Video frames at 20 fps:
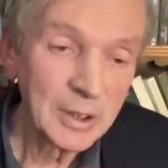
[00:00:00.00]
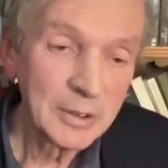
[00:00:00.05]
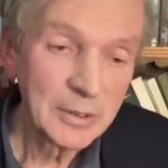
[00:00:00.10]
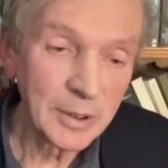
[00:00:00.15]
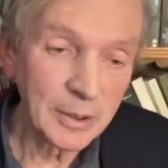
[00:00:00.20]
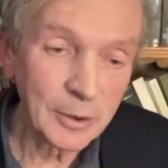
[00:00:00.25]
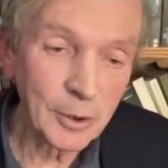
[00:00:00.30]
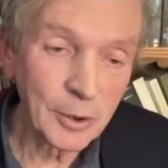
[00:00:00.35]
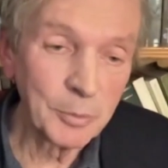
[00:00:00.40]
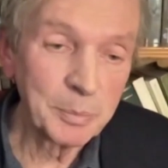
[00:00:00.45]

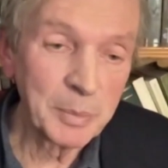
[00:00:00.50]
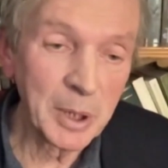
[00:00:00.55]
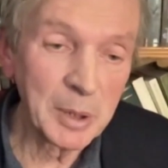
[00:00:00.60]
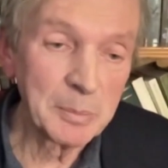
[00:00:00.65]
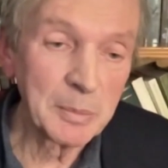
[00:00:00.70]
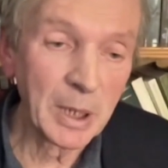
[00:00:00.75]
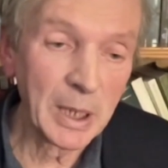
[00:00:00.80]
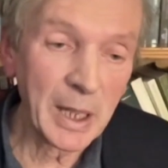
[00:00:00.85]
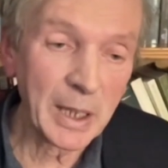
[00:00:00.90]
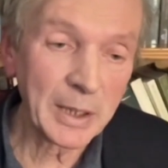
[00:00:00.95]
There could be
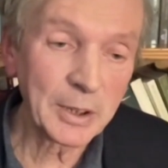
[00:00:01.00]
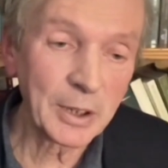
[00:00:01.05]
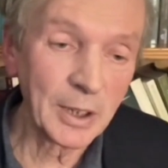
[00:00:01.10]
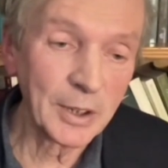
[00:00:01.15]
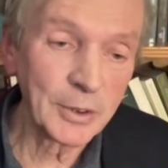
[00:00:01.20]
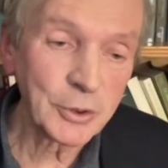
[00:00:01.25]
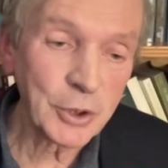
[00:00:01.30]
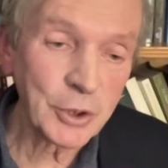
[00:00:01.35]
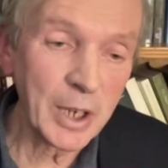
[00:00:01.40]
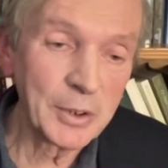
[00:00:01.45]

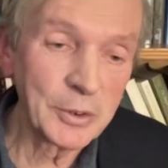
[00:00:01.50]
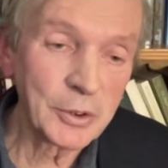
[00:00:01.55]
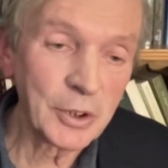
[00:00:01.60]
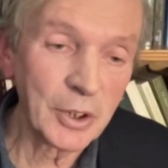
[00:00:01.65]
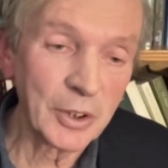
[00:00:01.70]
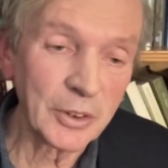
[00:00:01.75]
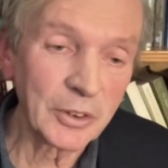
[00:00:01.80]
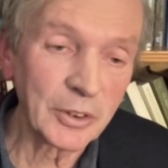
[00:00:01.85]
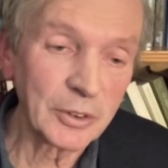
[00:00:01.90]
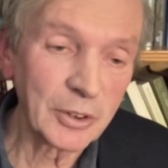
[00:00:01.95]
molecular
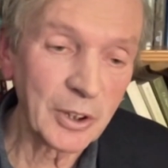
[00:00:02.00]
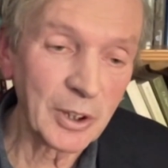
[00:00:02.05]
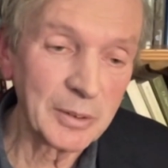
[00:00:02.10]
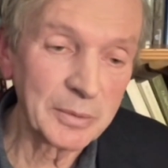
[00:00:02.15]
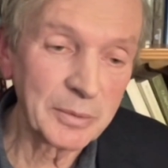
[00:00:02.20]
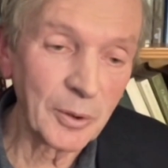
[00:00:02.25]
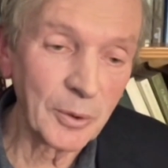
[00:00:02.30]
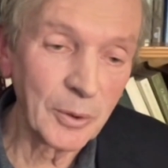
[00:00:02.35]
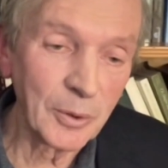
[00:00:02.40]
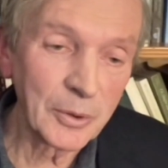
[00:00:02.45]
changes and so
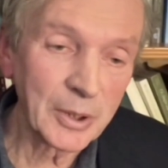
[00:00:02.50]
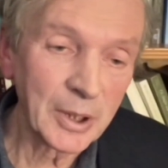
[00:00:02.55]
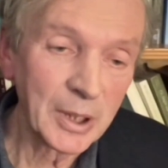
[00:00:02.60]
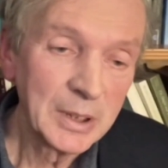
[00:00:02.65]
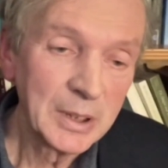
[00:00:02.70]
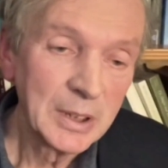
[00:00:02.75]
forth.